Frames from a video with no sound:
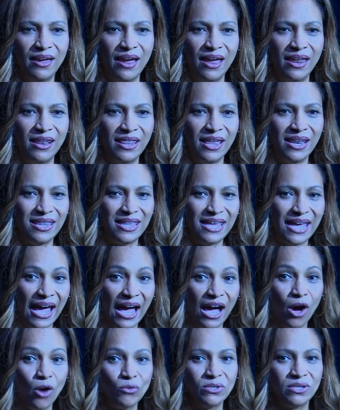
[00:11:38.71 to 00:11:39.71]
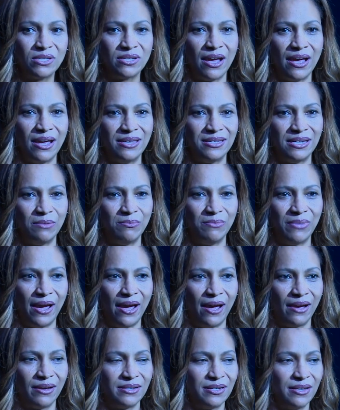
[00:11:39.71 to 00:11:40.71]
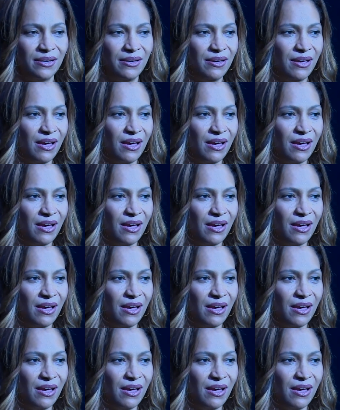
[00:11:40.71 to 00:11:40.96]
and then the outsized impact